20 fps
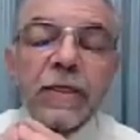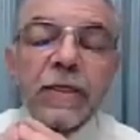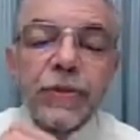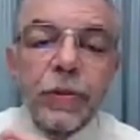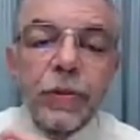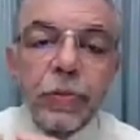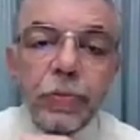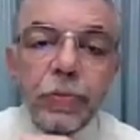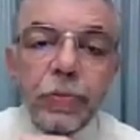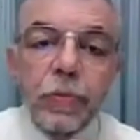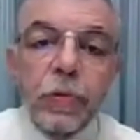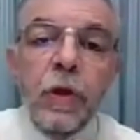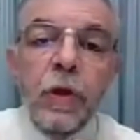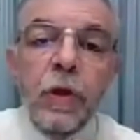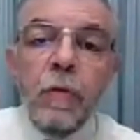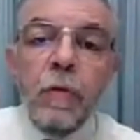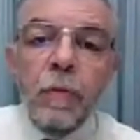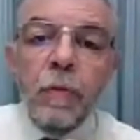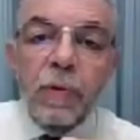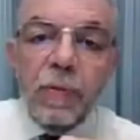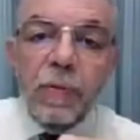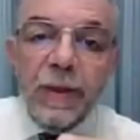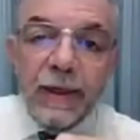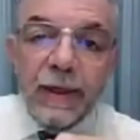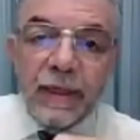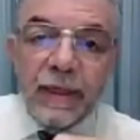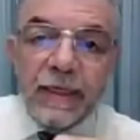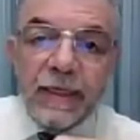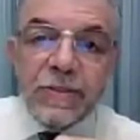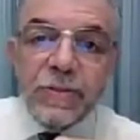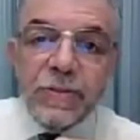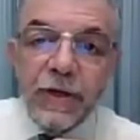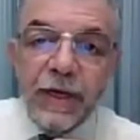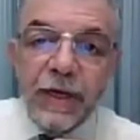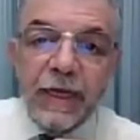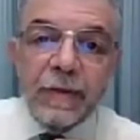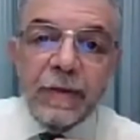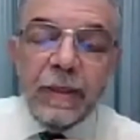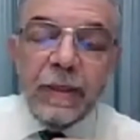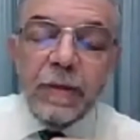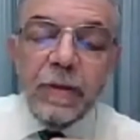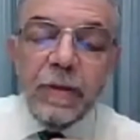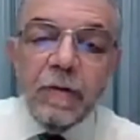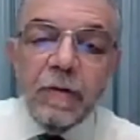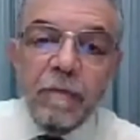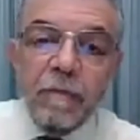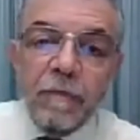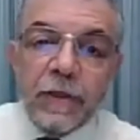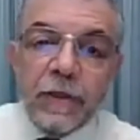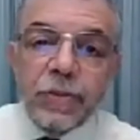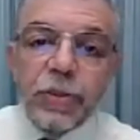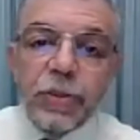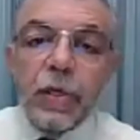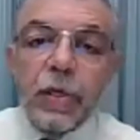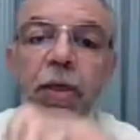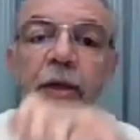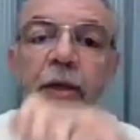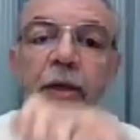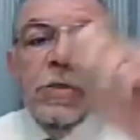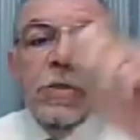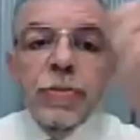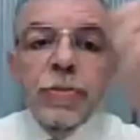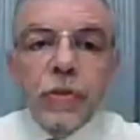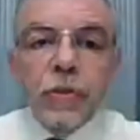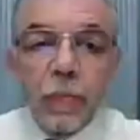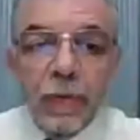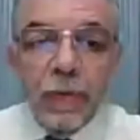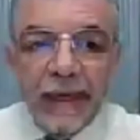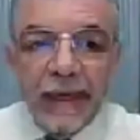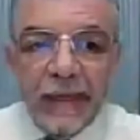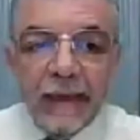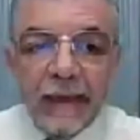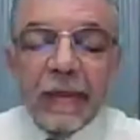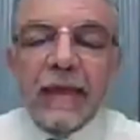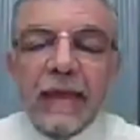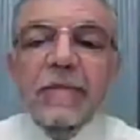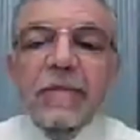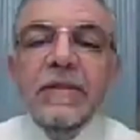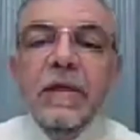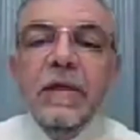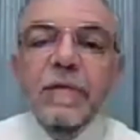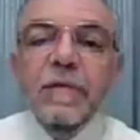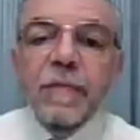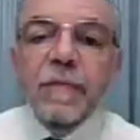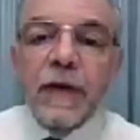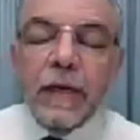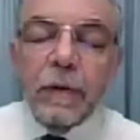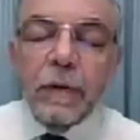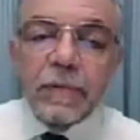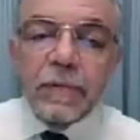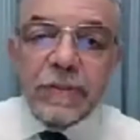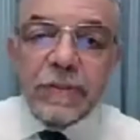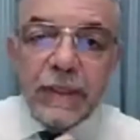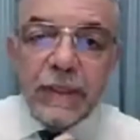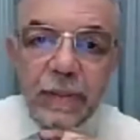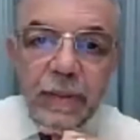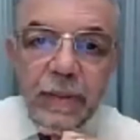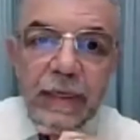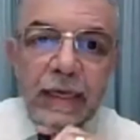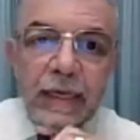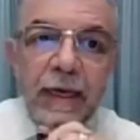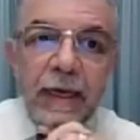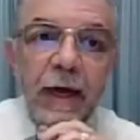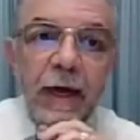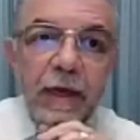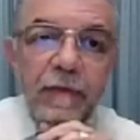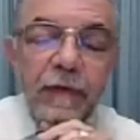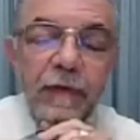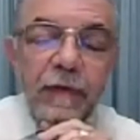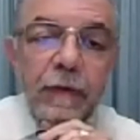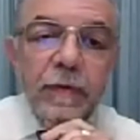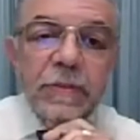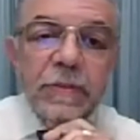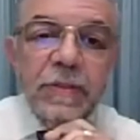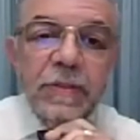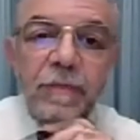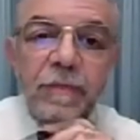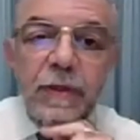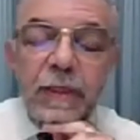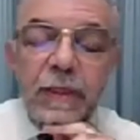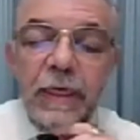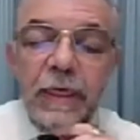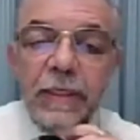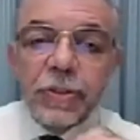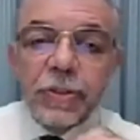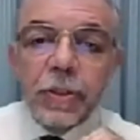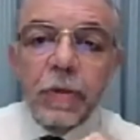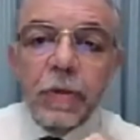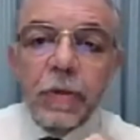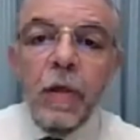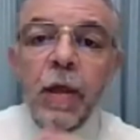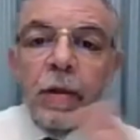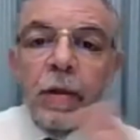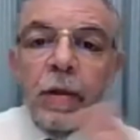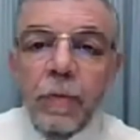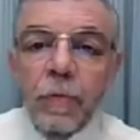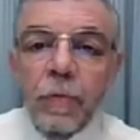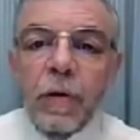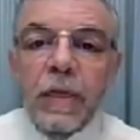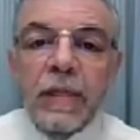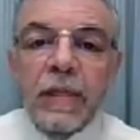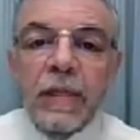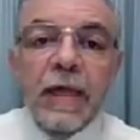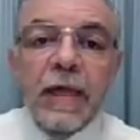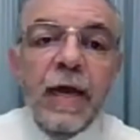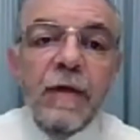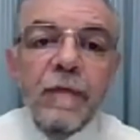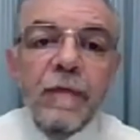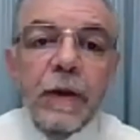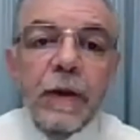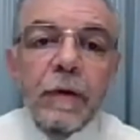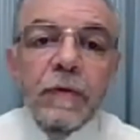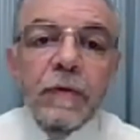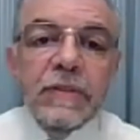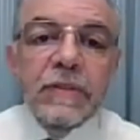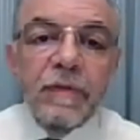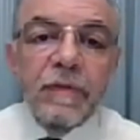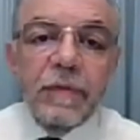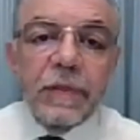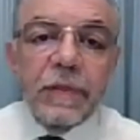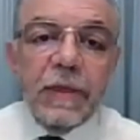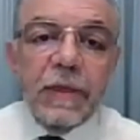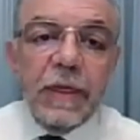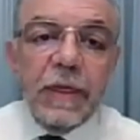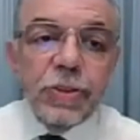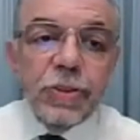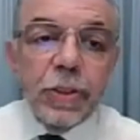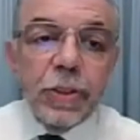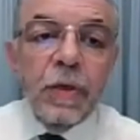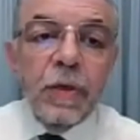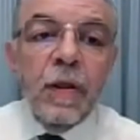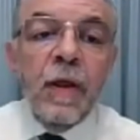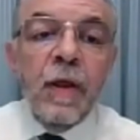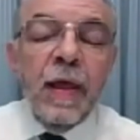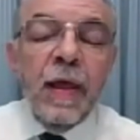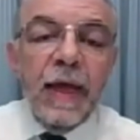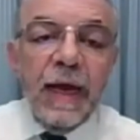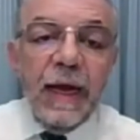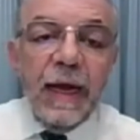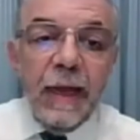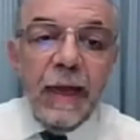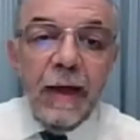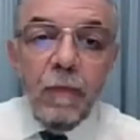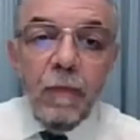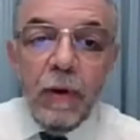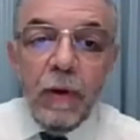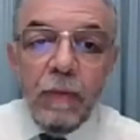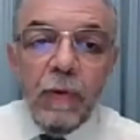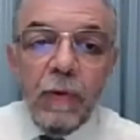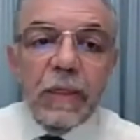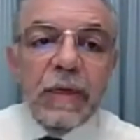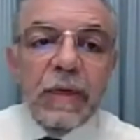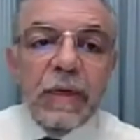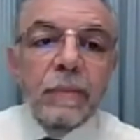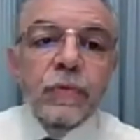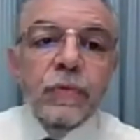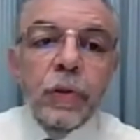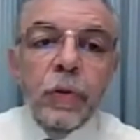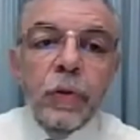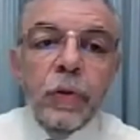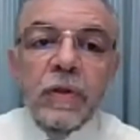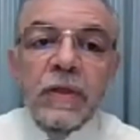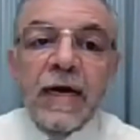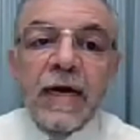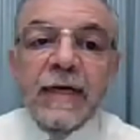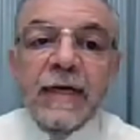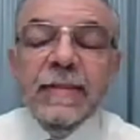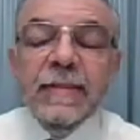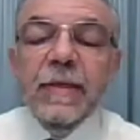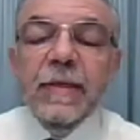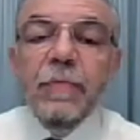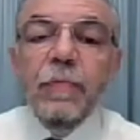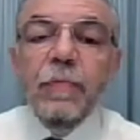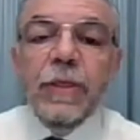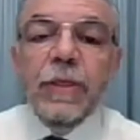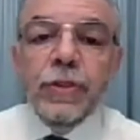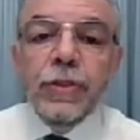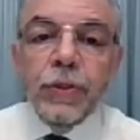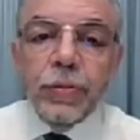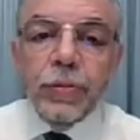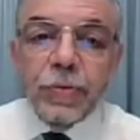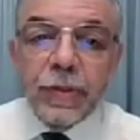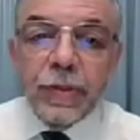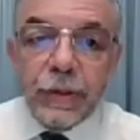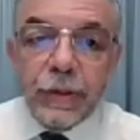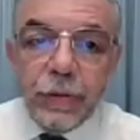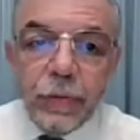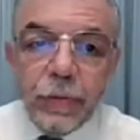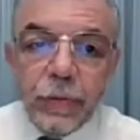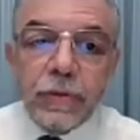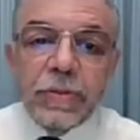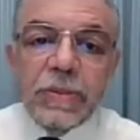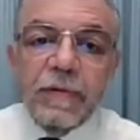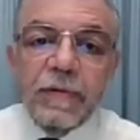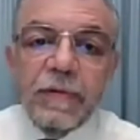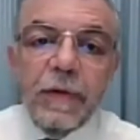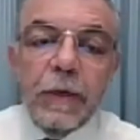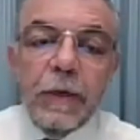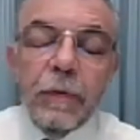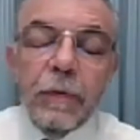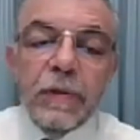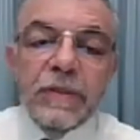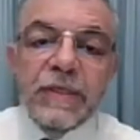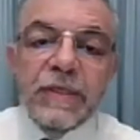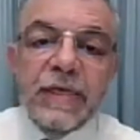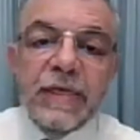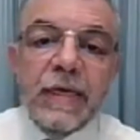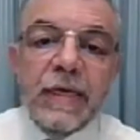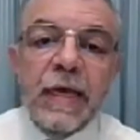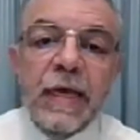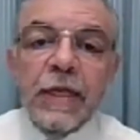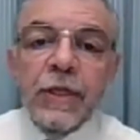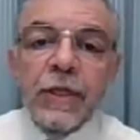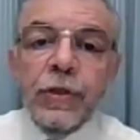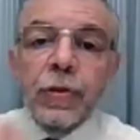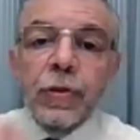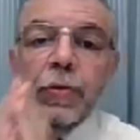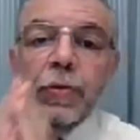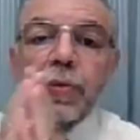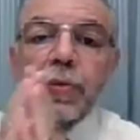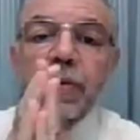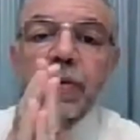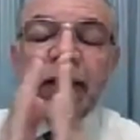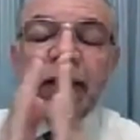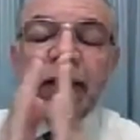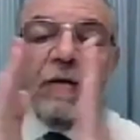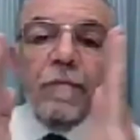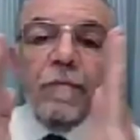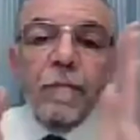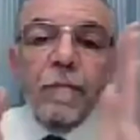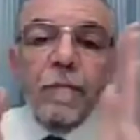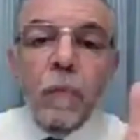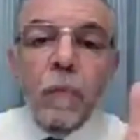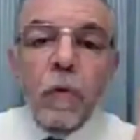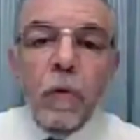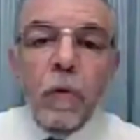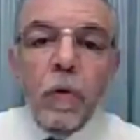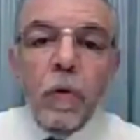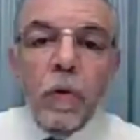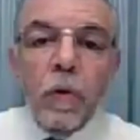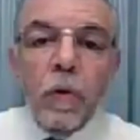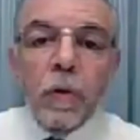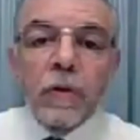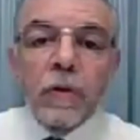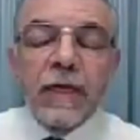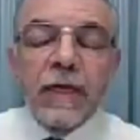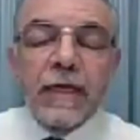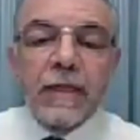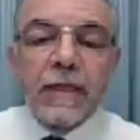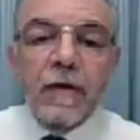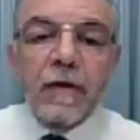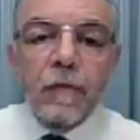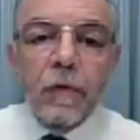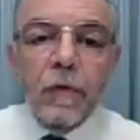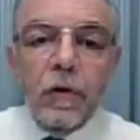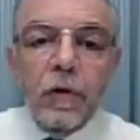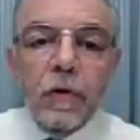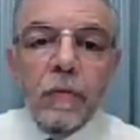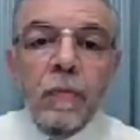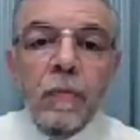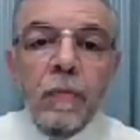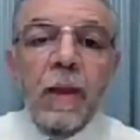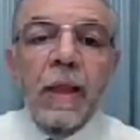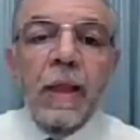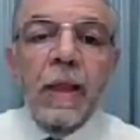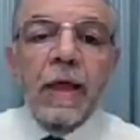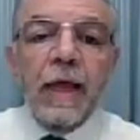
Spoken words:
CO2, we'll increase the rate in the conventional. So we increase the frequency in the high frequency ventilation. No, in the high frequency ventilation, we will come to know that we should reduce the frequency to give more tidal volume